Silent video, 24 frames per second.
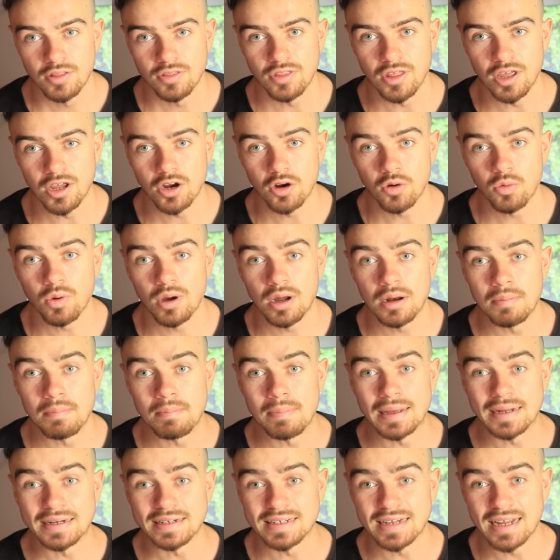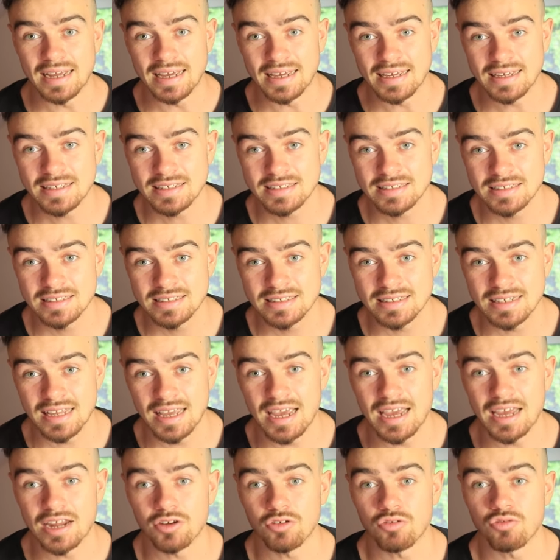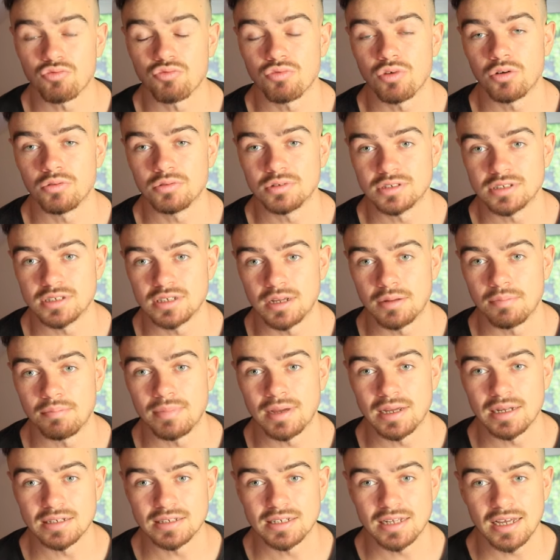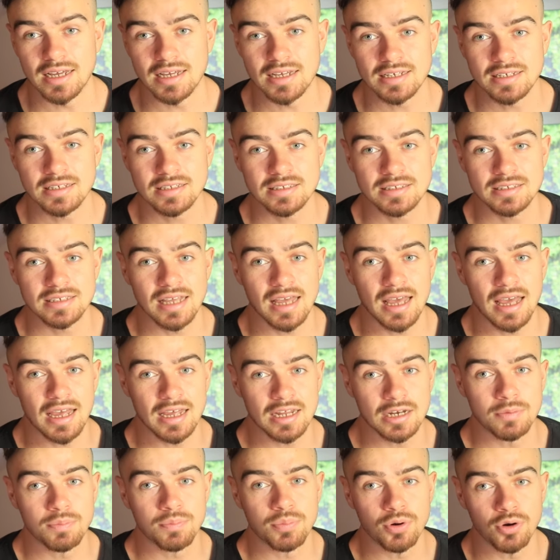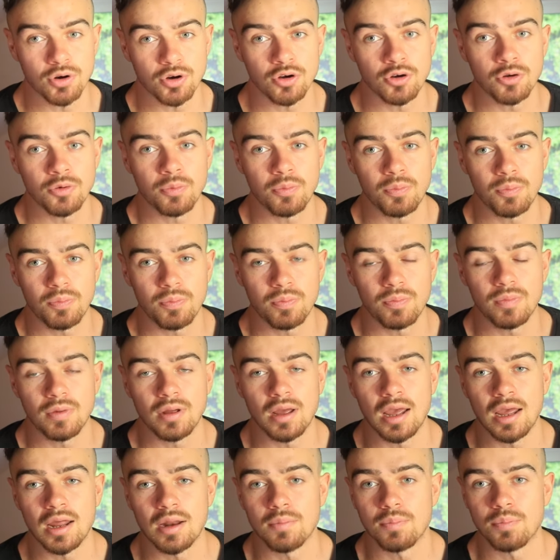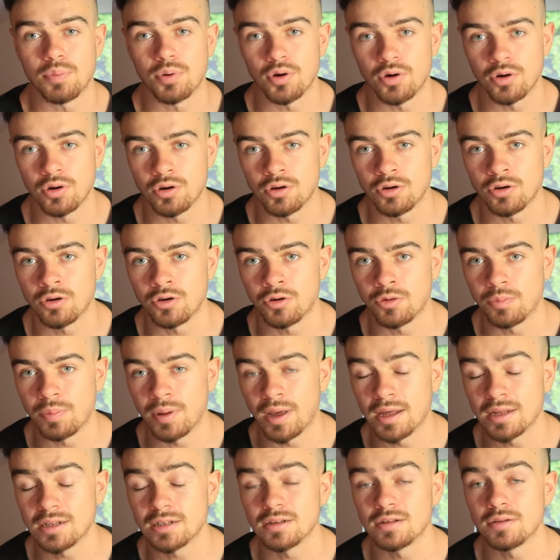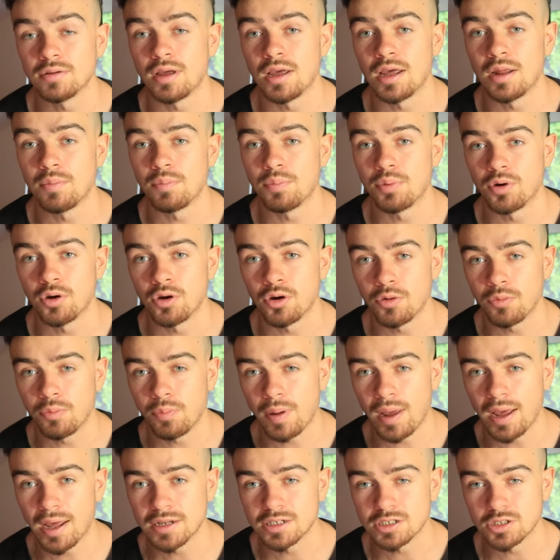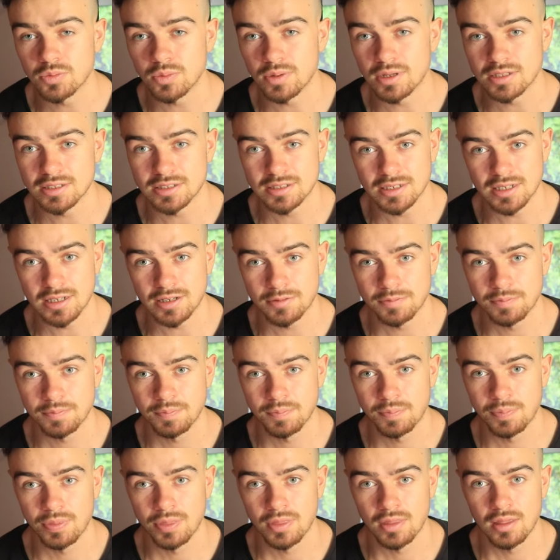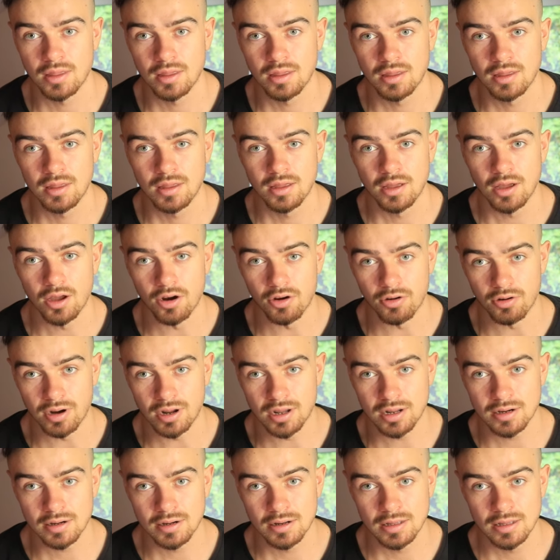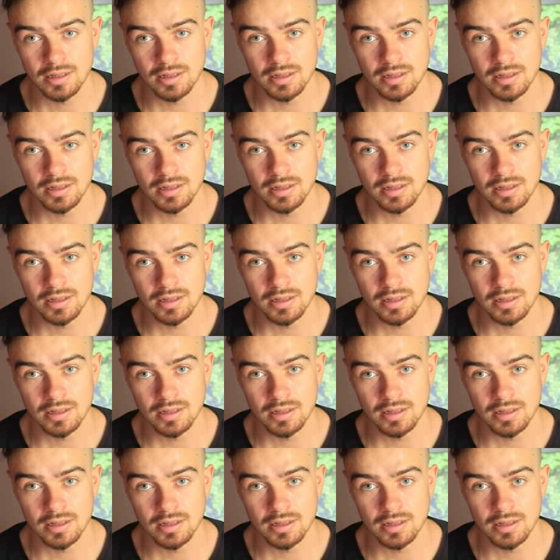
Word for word: They're what maintains and grows it, maintains and per and perpet and perpetuates it. All right.